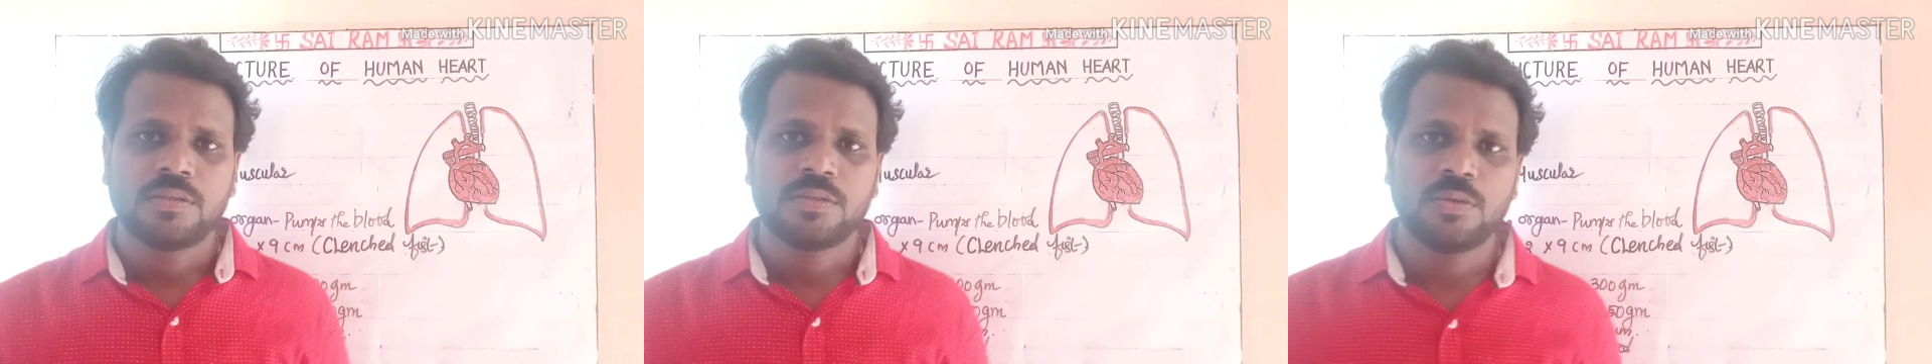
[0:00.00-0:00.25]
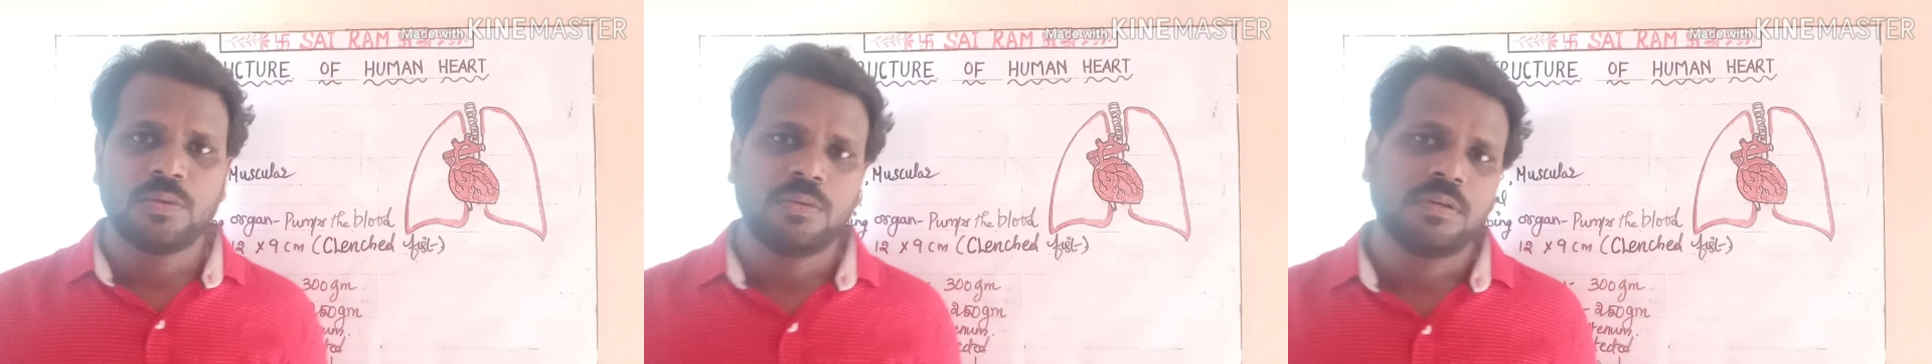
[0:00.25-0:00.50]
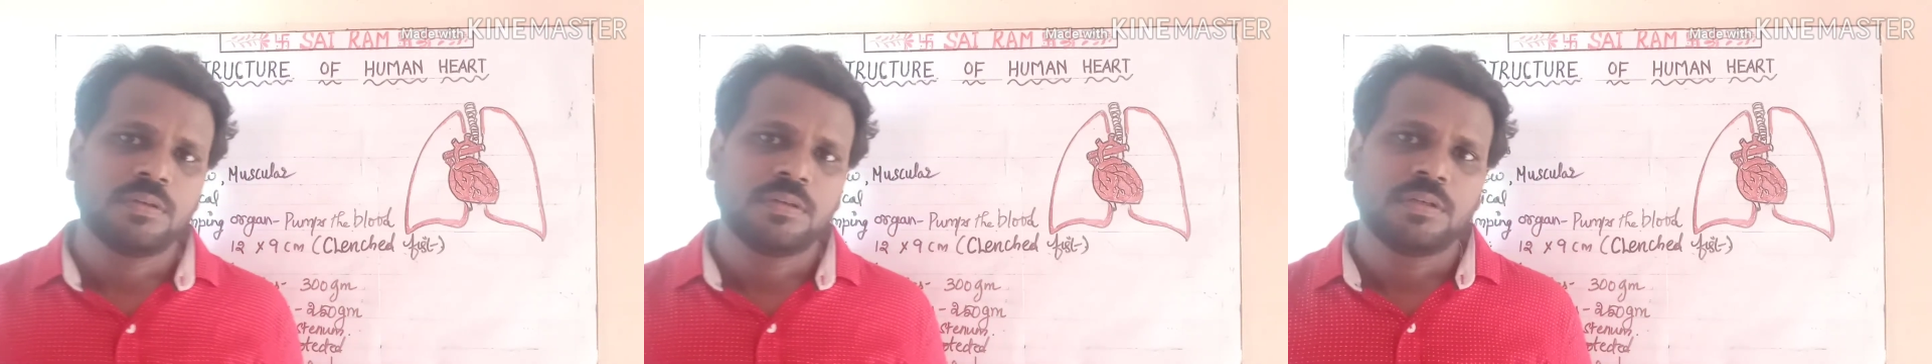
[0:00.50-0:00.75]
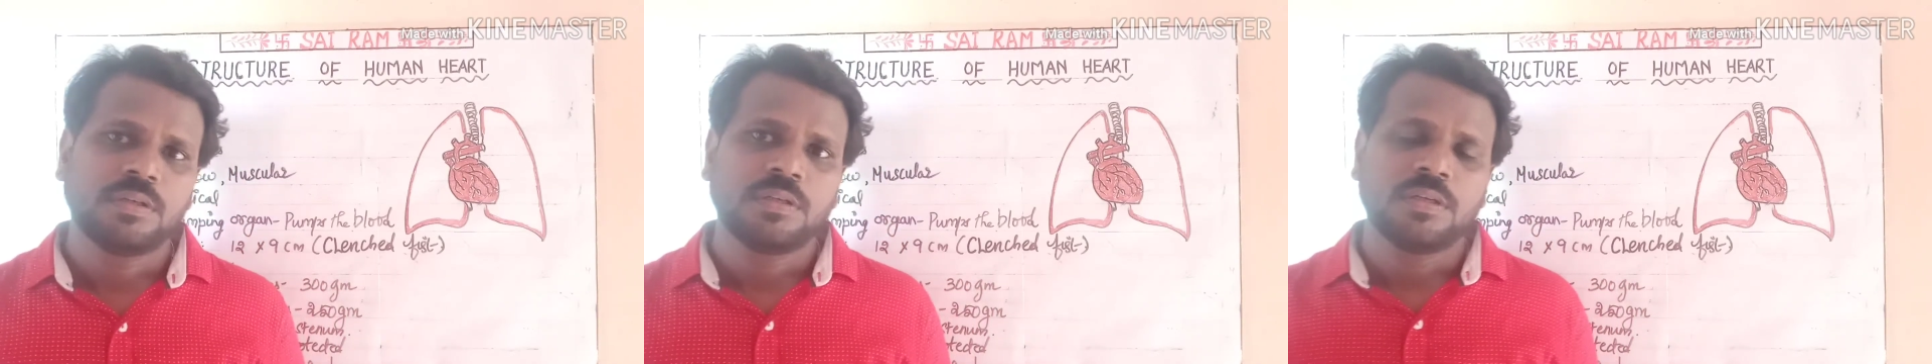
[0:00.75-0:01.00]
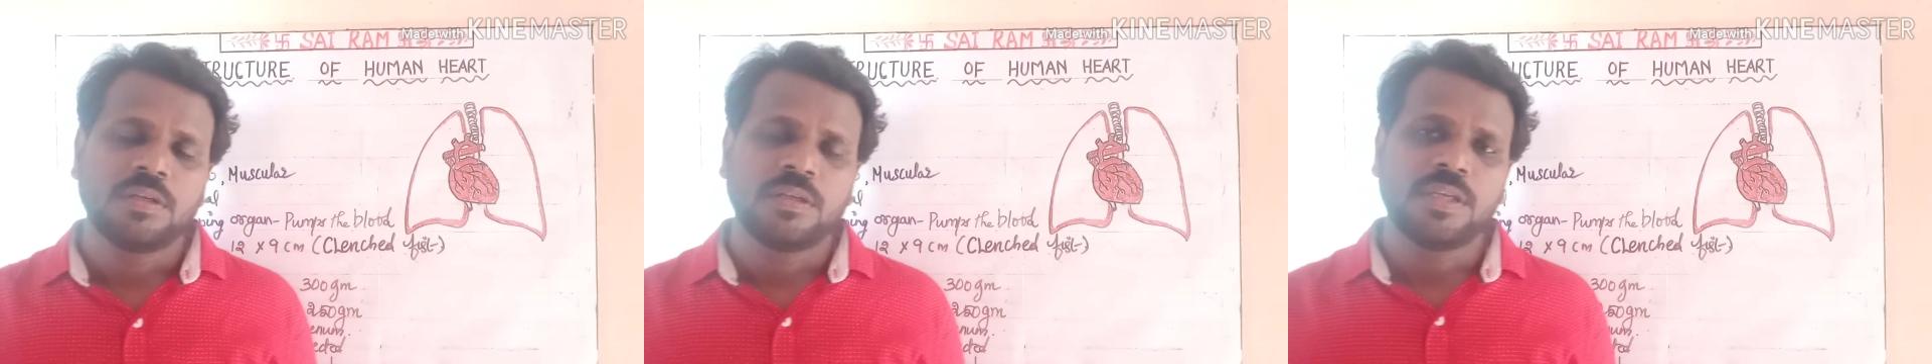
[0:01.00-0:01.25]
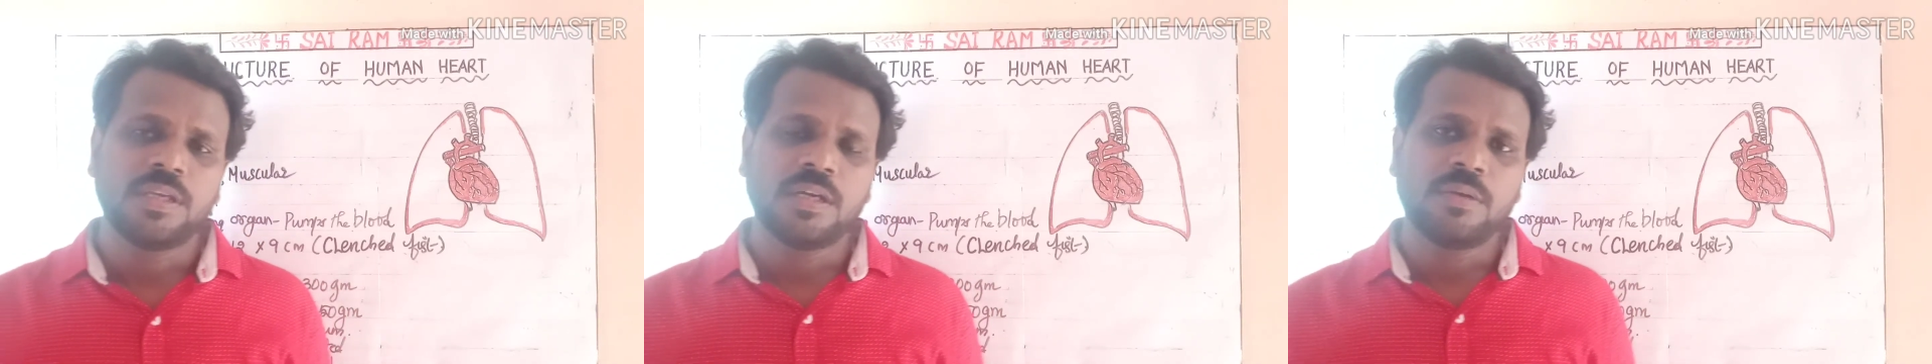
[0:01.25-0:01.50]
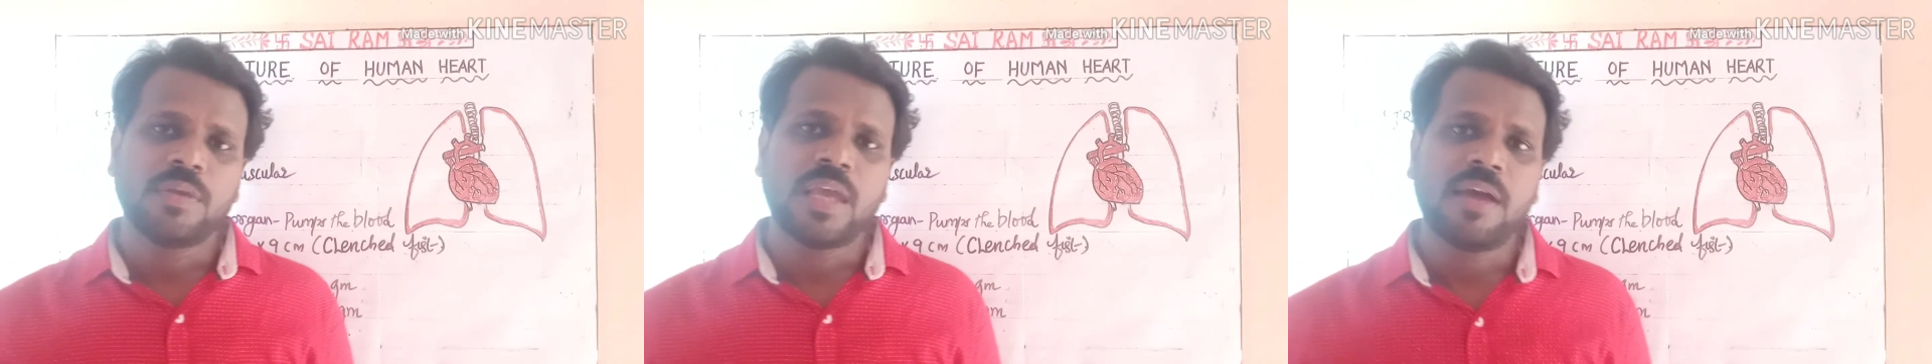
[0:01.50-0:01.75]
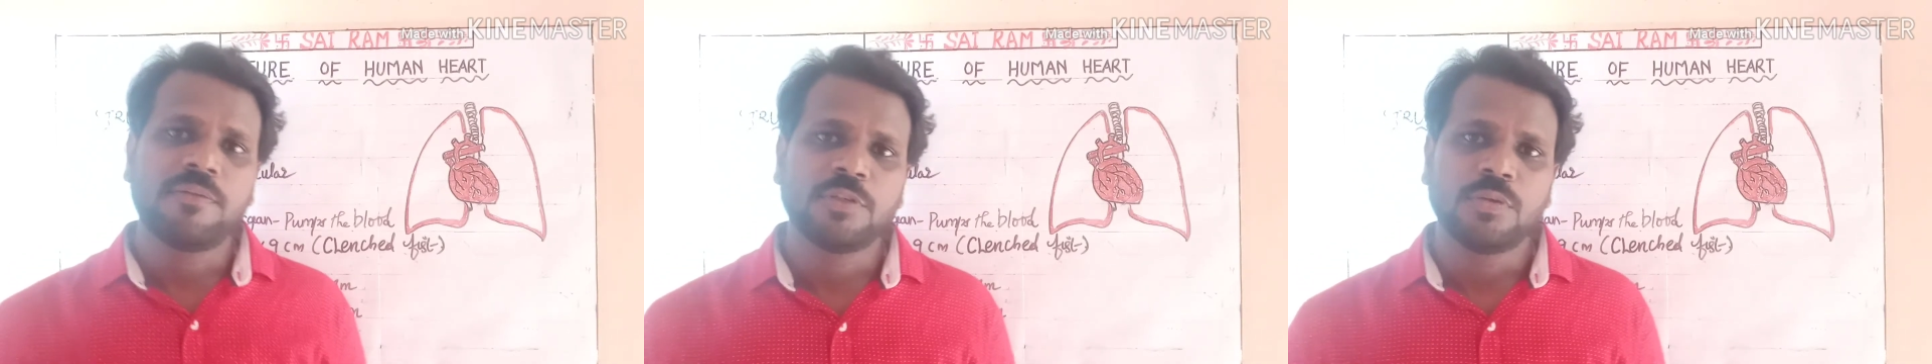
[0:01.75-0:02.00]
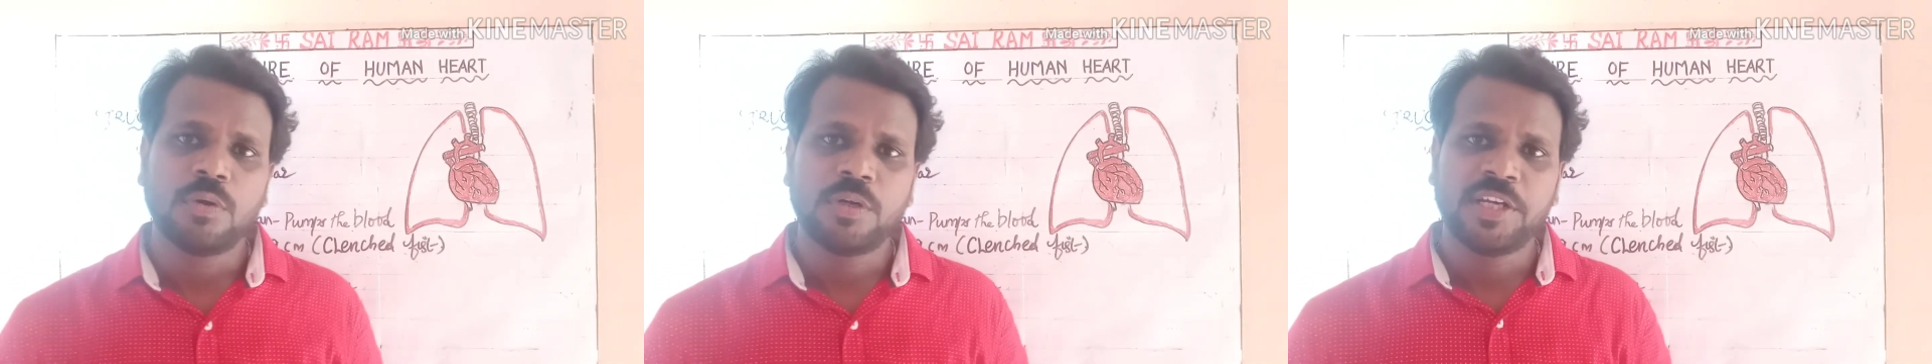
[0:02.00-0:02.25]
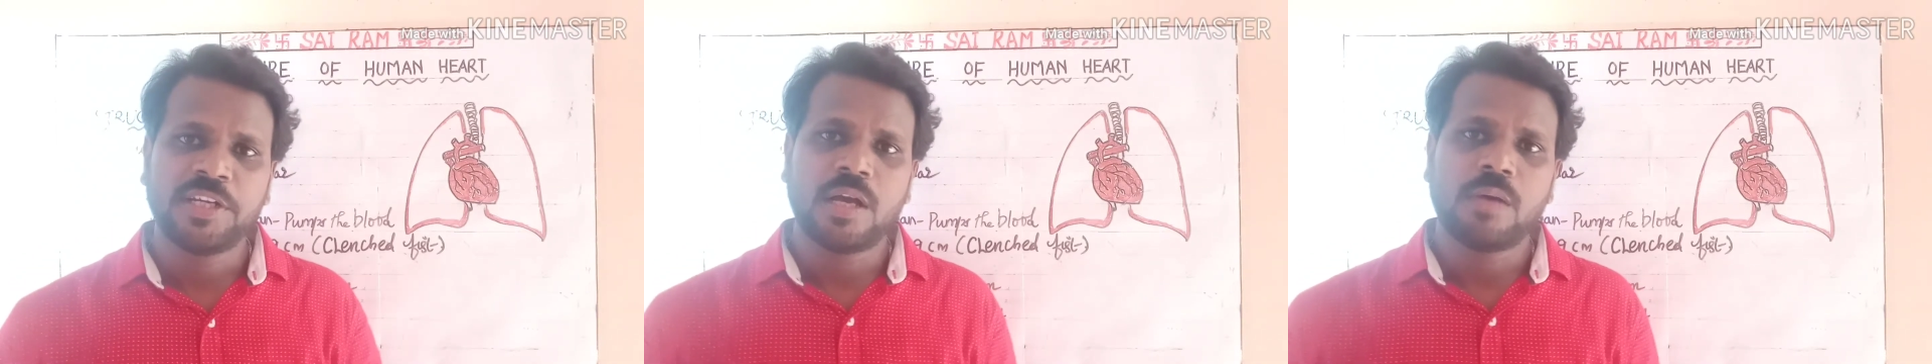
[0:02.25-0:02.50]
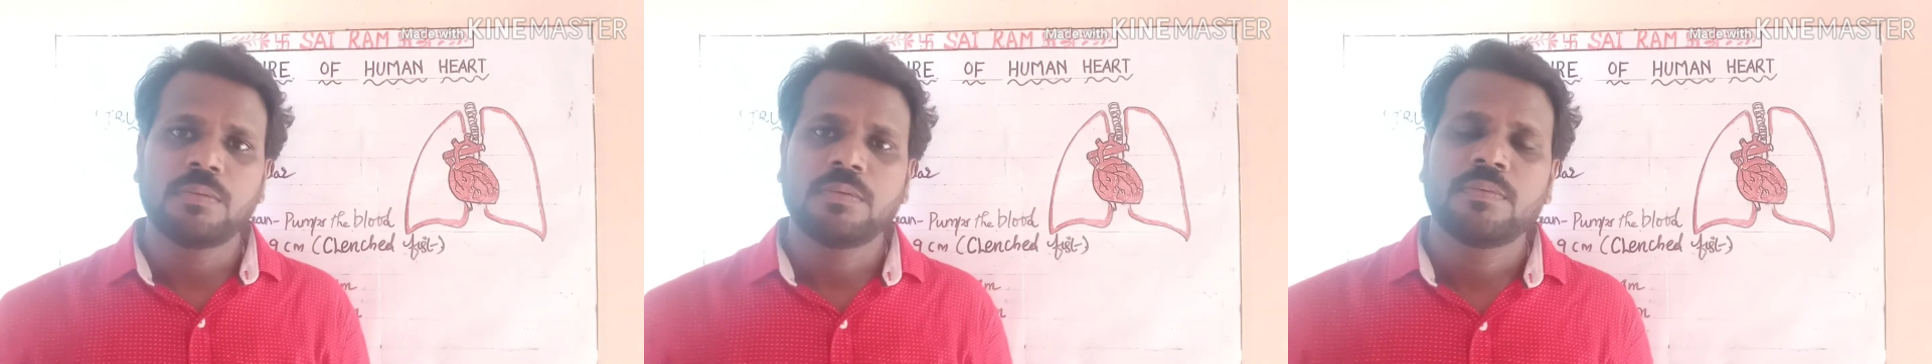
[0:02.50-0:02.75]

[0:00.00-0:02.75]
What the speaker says: So here we have to note it down.